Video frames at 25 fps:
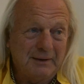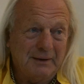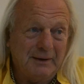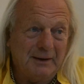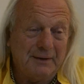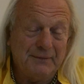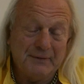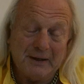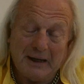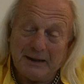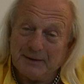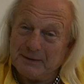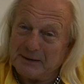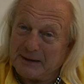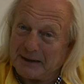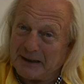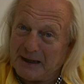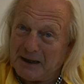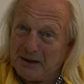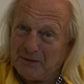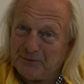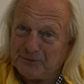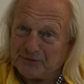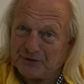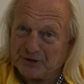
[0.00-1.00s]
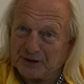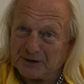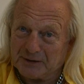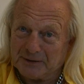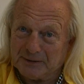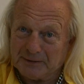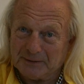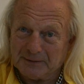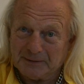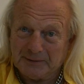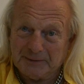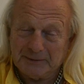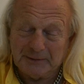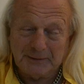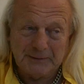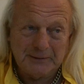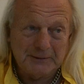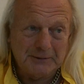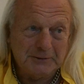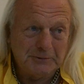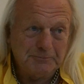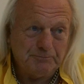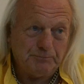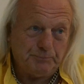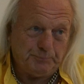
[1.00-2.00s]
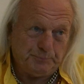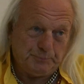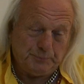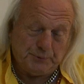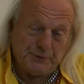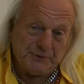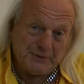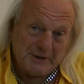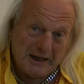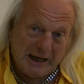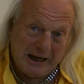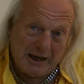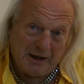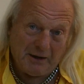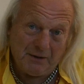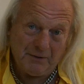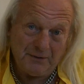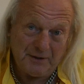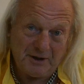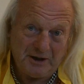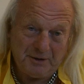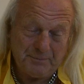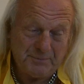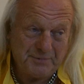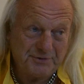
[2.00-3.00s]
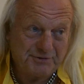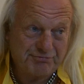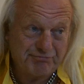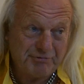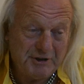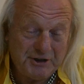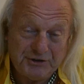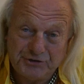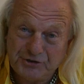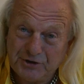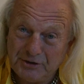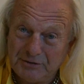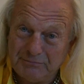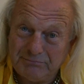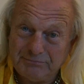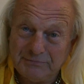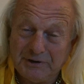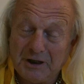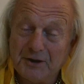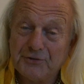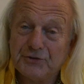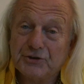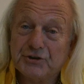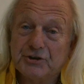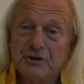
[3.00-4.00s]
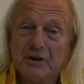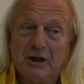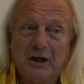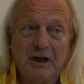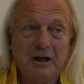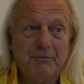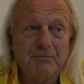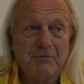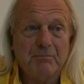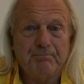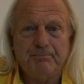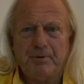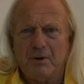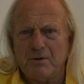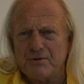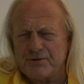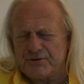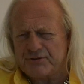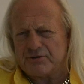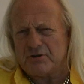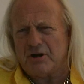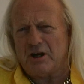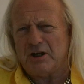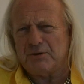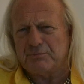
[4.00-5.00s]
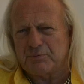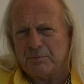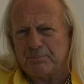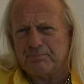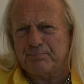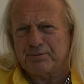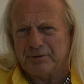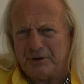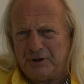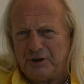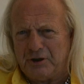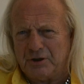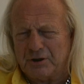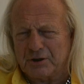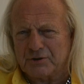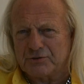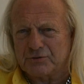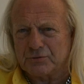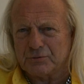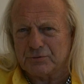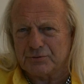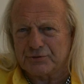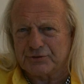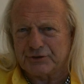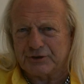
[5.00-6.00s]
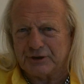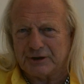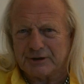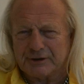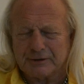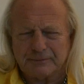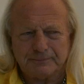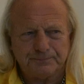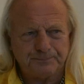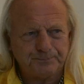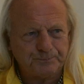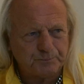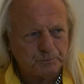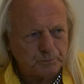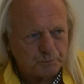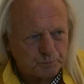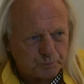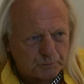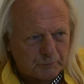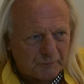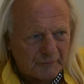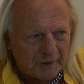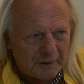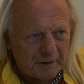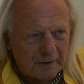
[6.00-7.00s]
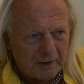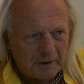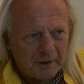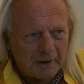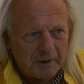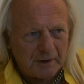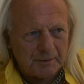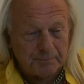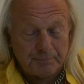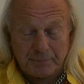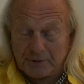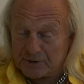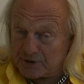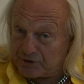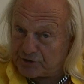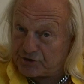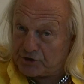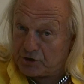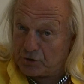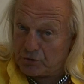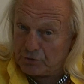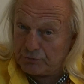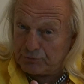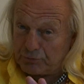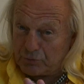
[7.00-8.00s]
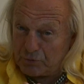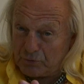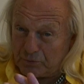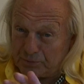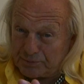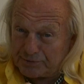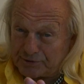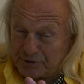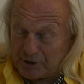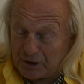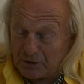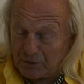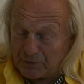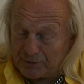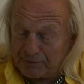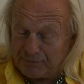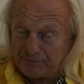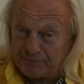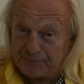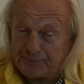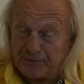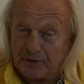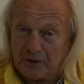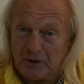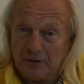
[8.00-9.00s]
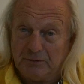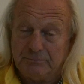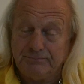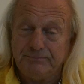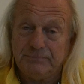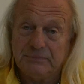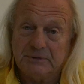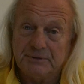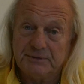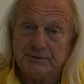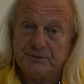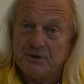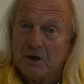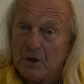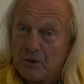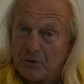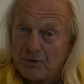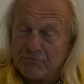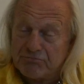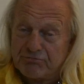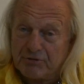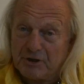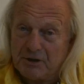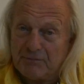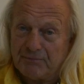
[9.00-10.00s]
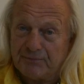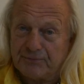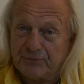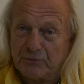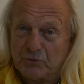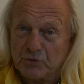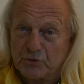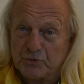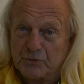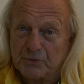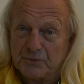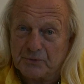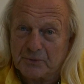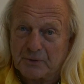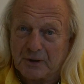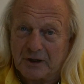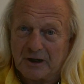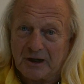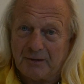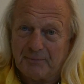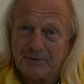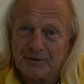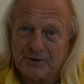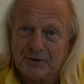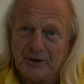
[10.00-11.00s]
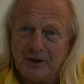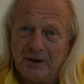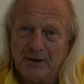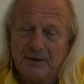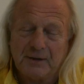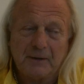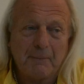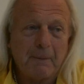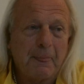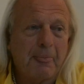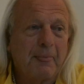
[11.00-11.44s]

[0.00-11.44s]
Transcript: in that encounter. But now it was reaching lunchtime. Both sides were pretty exhausted, but the shield wall was holding firm. No reinforcements were coming yet.